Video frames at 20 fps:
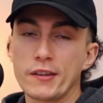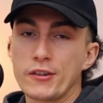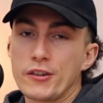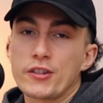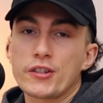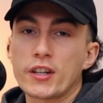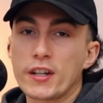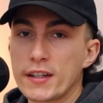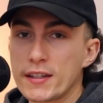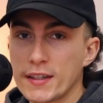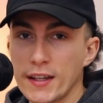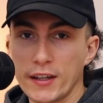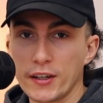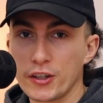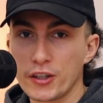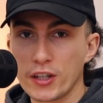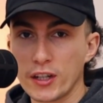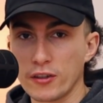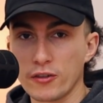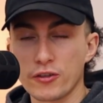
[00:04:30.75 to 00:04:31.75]
They're just trying to sell you
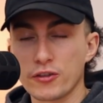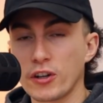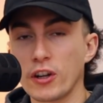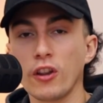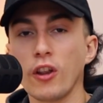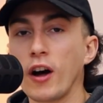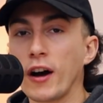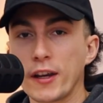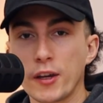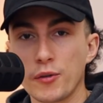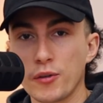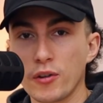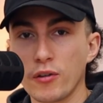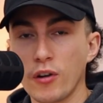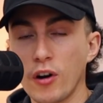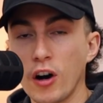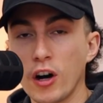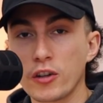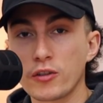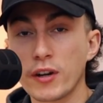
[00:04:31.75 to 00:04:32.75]
shit. They're just trying to lock you into a
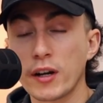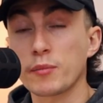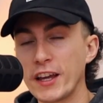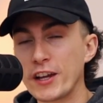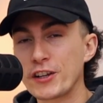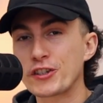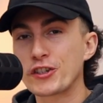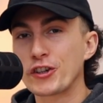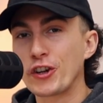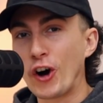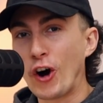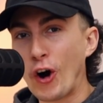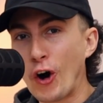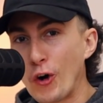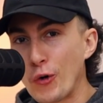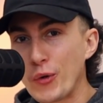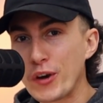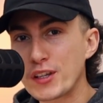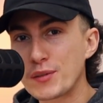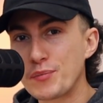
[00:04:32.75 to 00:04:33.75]
contract. It should
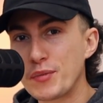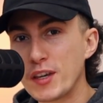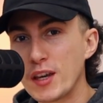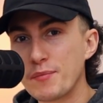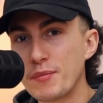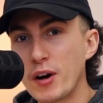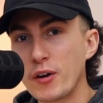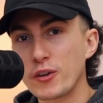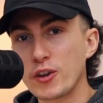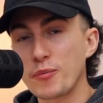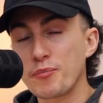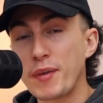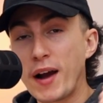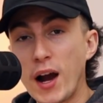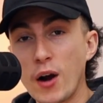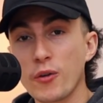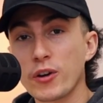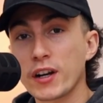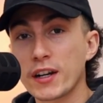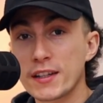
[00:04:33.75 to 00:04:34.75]
always be about your
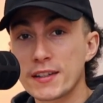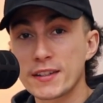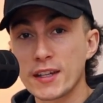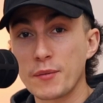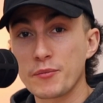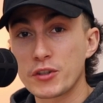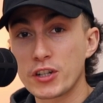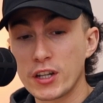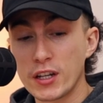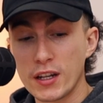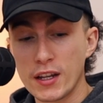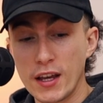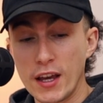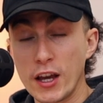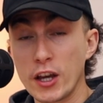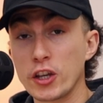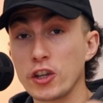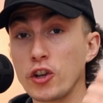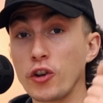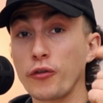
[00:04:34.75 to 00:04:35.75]
power consumption,
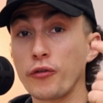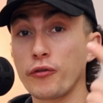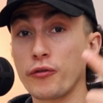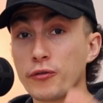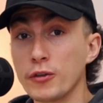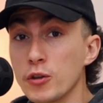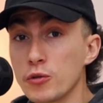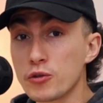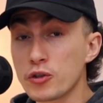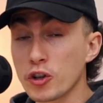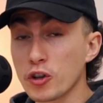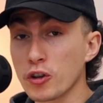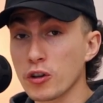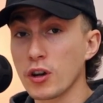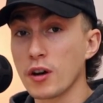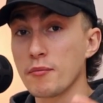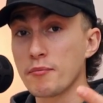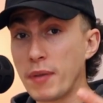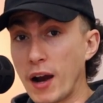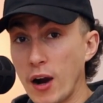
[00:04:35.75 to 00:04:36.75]
your
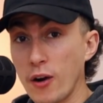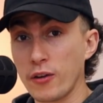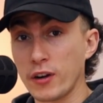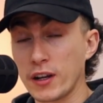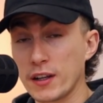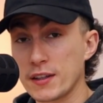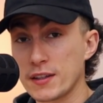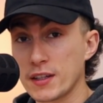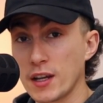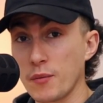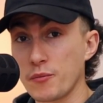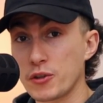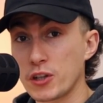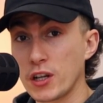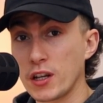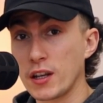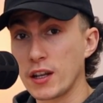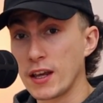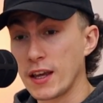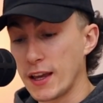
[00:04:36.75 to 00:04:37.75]
future power
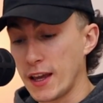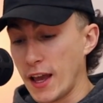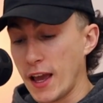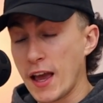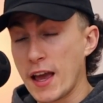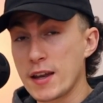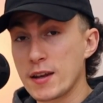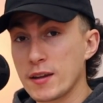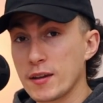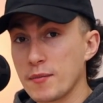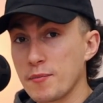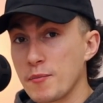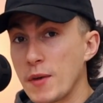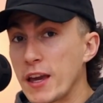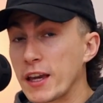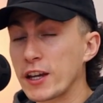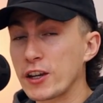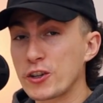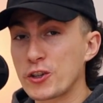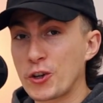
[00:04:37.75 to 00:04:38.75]
consumption, and
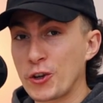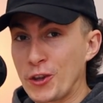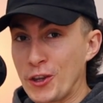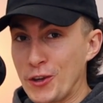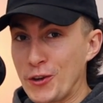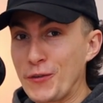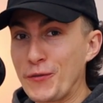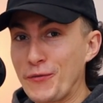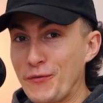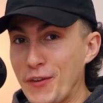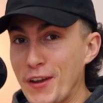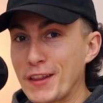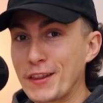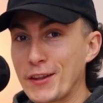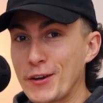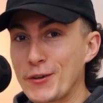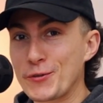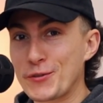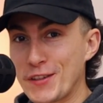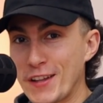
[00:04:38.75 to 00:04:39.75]
making sure that you fit
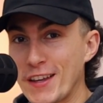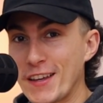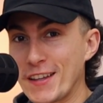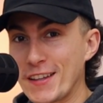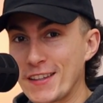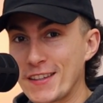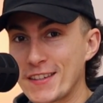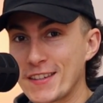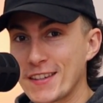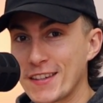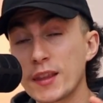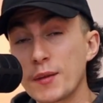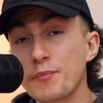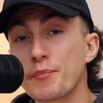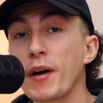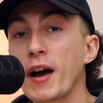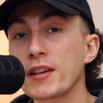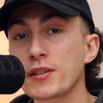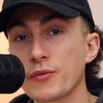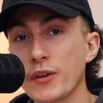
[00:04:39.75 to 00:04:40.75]
those needs. The
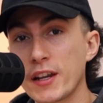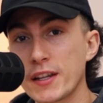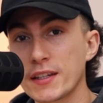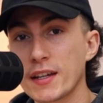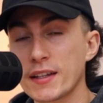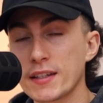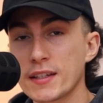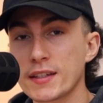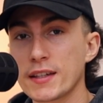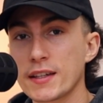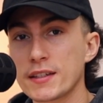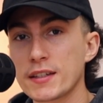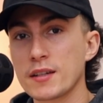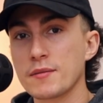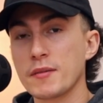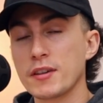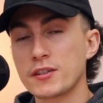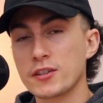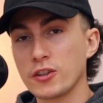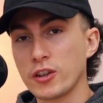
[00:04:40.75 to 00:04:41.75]
best way to size a
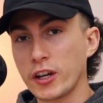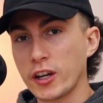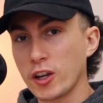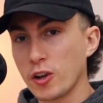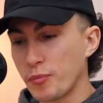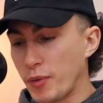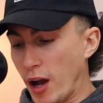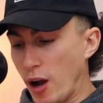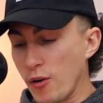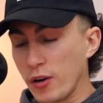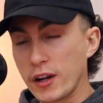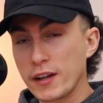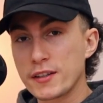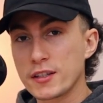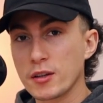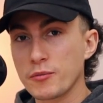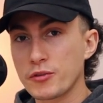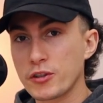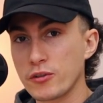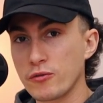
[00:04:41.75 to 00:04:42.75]
system is to look at your power
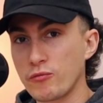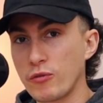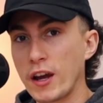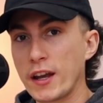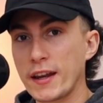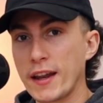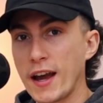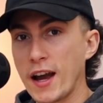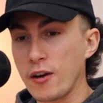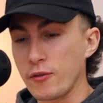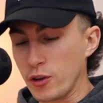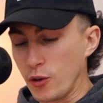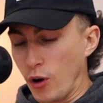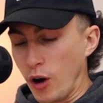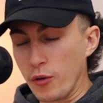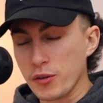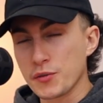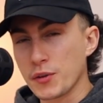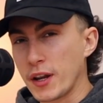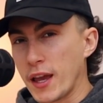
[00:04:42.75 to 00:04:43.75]
consumption right now. You
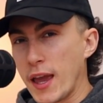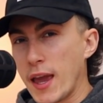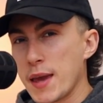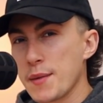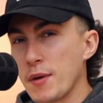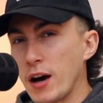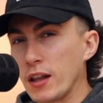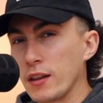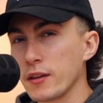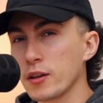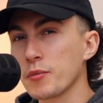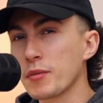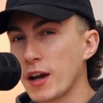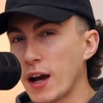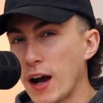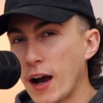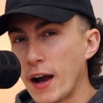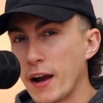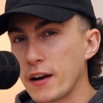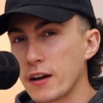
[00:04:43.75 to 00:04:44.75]
always want to aim a little bit
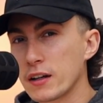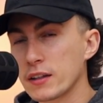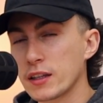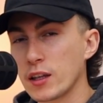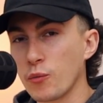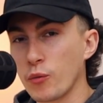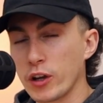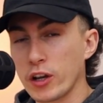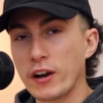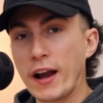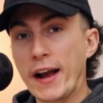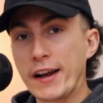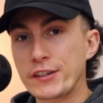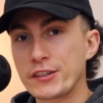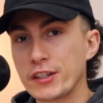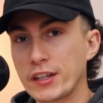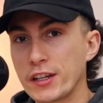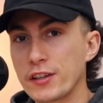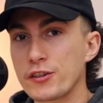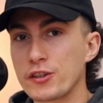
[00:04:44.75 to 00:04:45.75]
higher than what you're
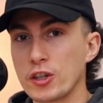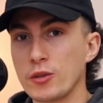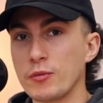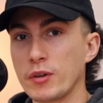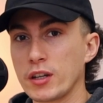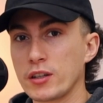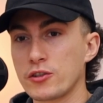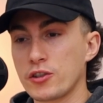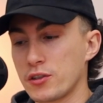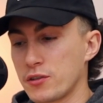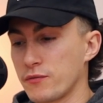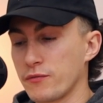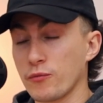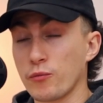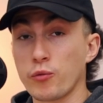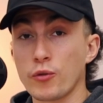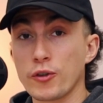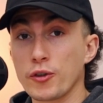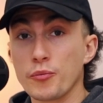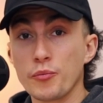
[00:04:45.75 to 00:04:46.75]
actually consuming, just
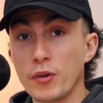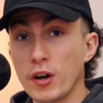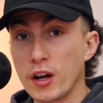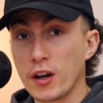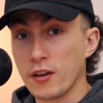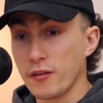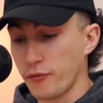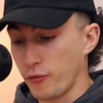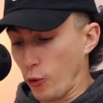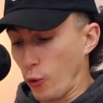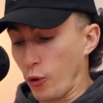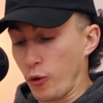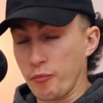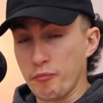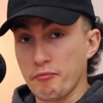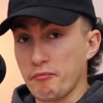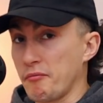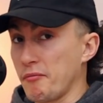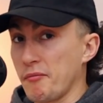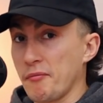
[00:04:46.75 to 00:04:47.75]
room for
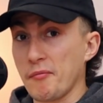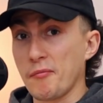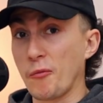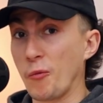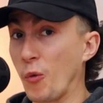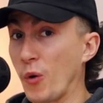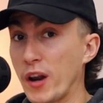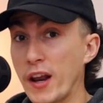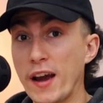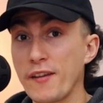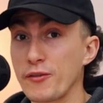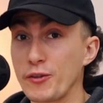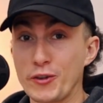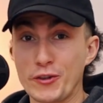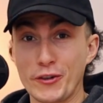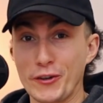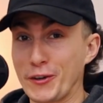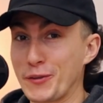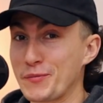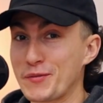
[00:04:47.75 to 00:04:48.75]
whatever
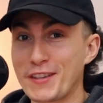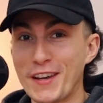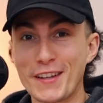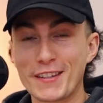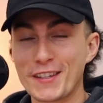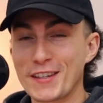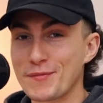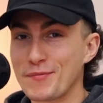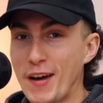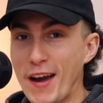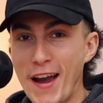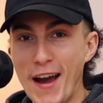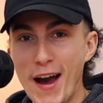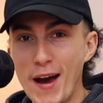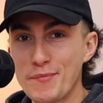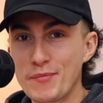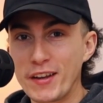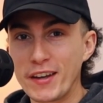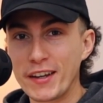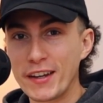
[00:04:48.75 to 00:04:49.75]
circumstances might
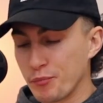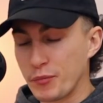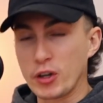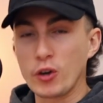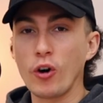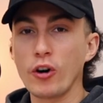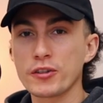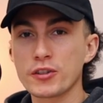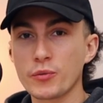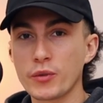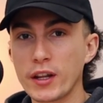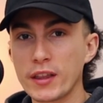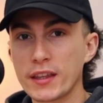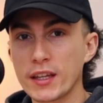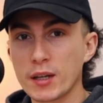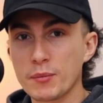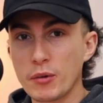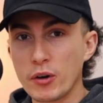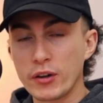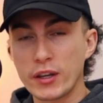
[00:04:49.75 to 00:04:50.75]
happen. But you also want to
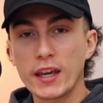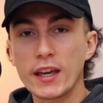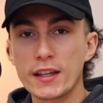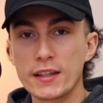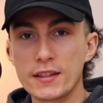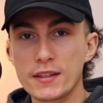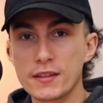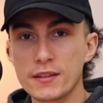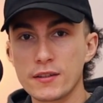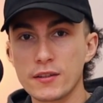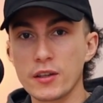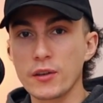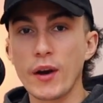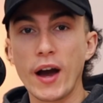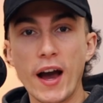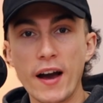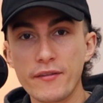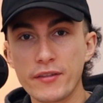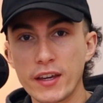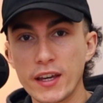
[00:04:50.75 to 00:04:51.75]
think about kids. Do you
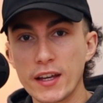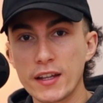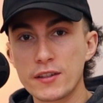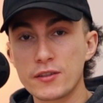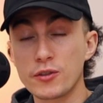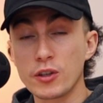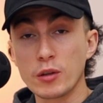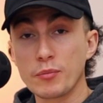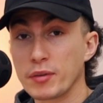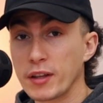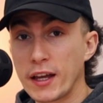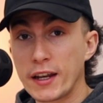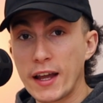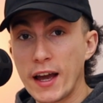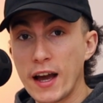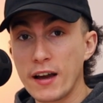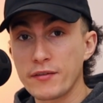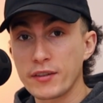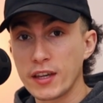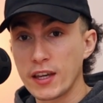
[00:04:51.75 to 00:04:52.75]
have kids? Do you plan to
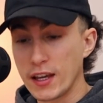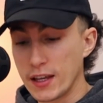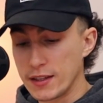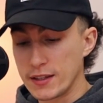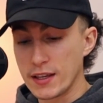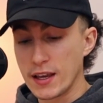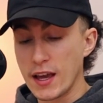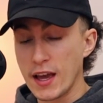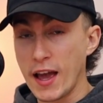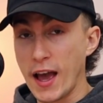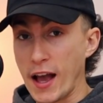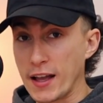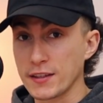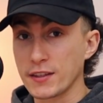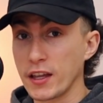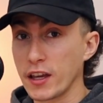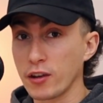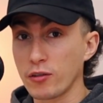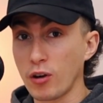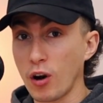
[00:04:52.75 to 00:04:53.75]
have kids? As
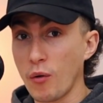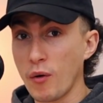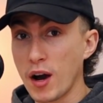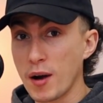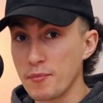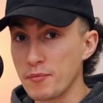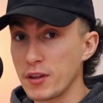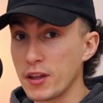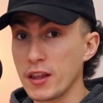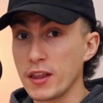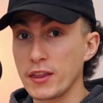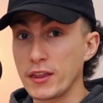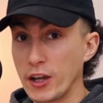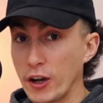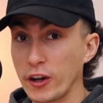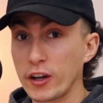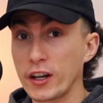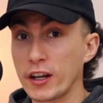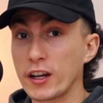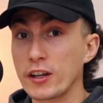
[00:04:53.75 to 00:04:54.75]
they grow up,
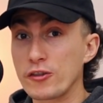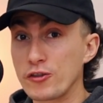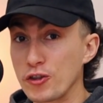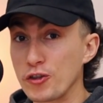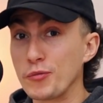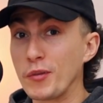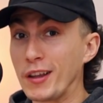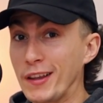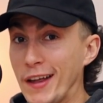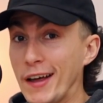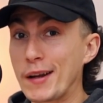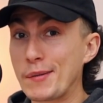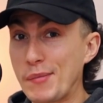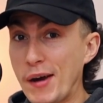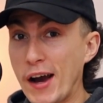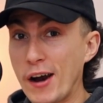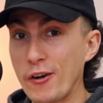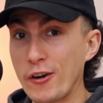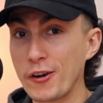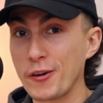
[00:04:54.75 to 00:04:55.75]
they're going to consume a lot of
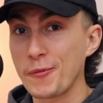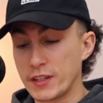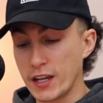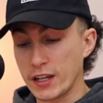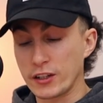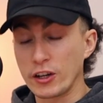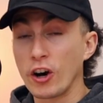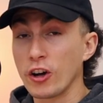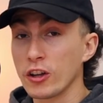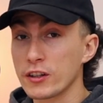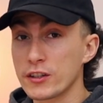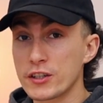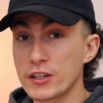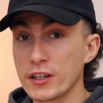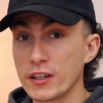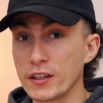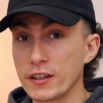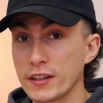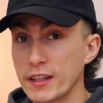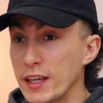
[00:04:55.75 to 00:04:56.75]
power.
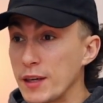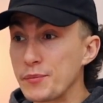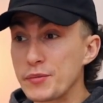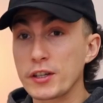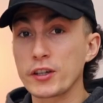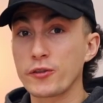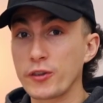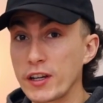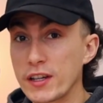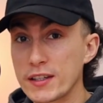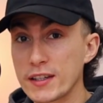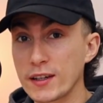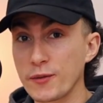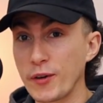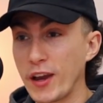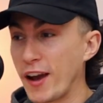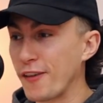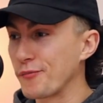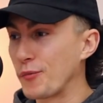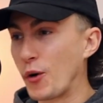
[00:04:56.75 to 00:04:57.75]
Technology keeps increasing.
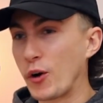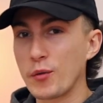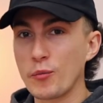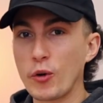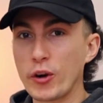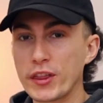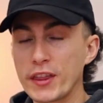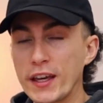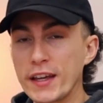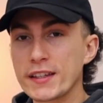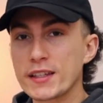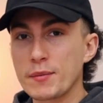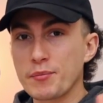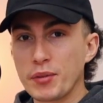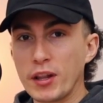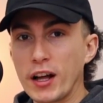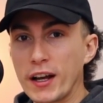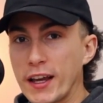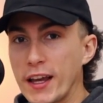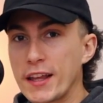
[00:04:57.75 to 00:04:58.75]
We have more and more things that
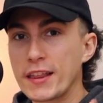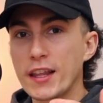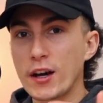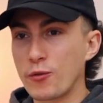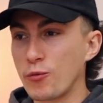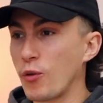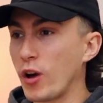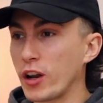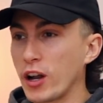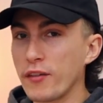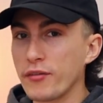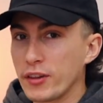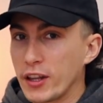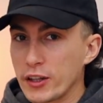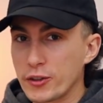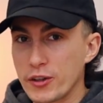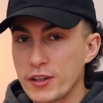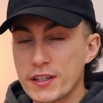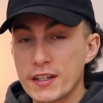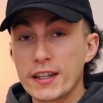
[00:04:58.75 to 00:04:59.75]
plug in, that run off
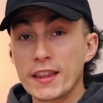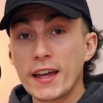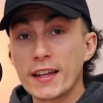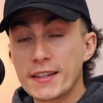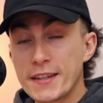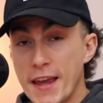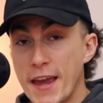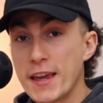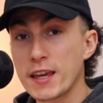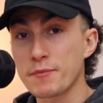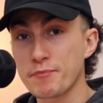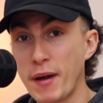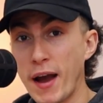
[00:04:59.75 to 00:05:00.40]
electricity, that take